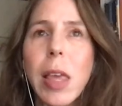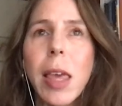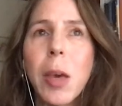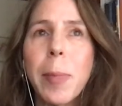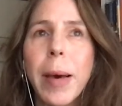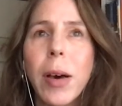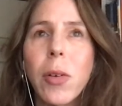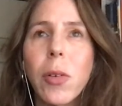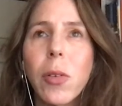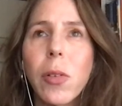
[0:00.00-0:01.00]
thinking
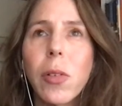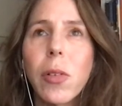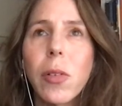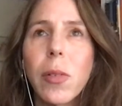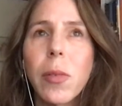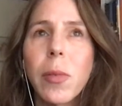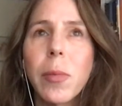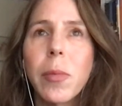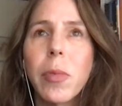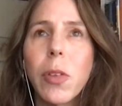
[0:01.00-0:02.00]
about
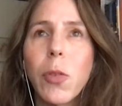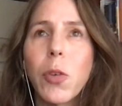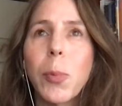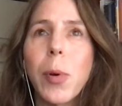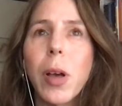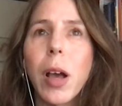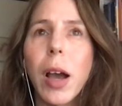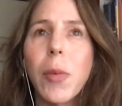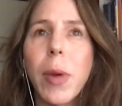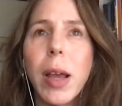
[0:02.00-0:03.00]
the first book
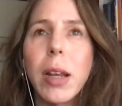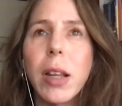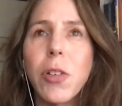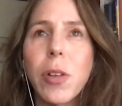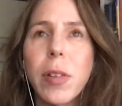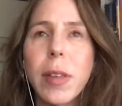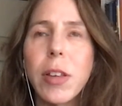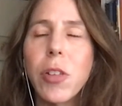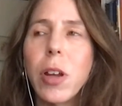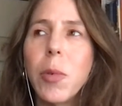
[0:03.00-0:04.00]
I read in
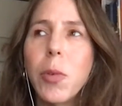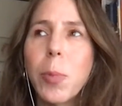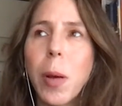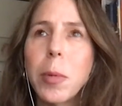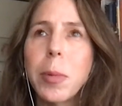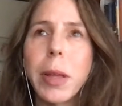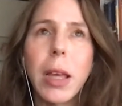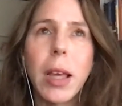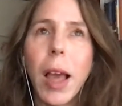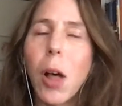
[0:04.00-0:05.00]
translation. It was
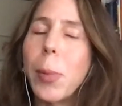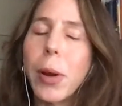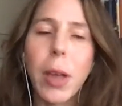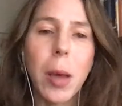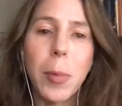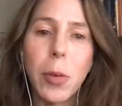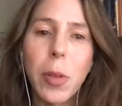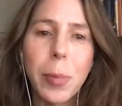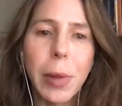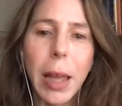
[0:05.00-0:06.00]
probably Albert Camus,
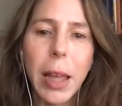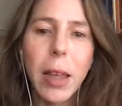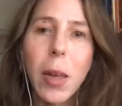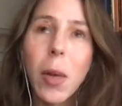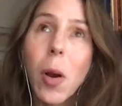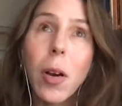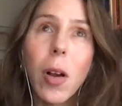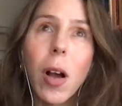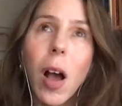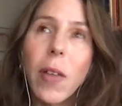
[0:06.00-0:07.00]
The Plague. There
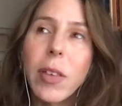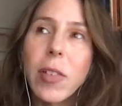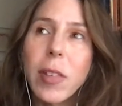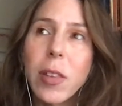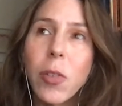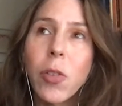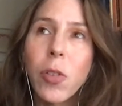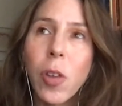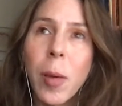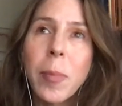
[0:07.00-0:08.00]
are obviously
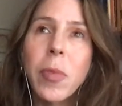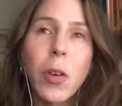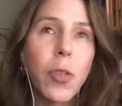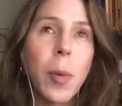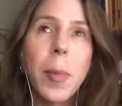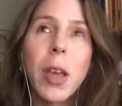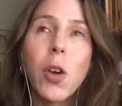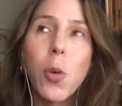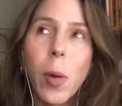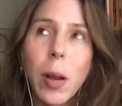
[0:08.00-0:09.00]
some
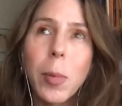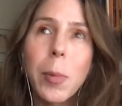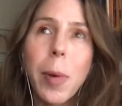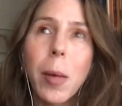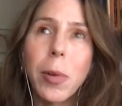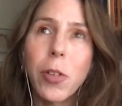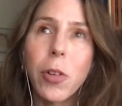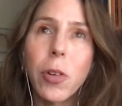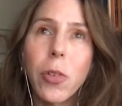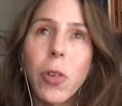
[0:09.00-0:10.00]
incredible
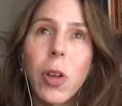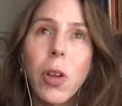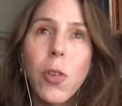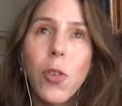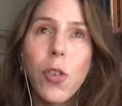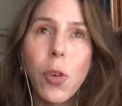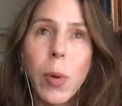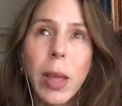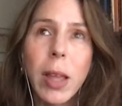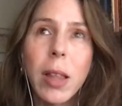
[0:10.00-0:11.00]
publishers
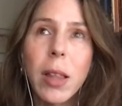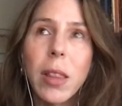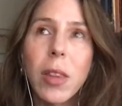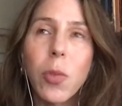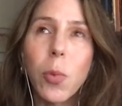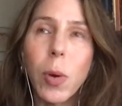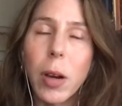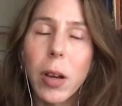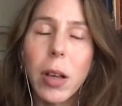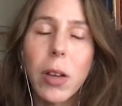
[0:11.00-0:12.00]
doing this
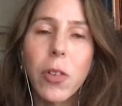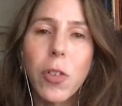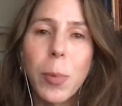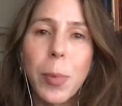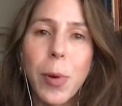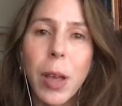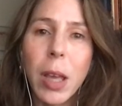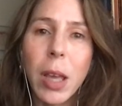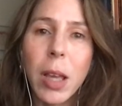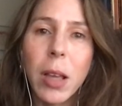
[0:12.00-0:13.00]
work to
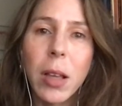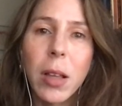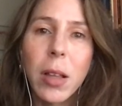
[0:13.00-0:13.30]
bring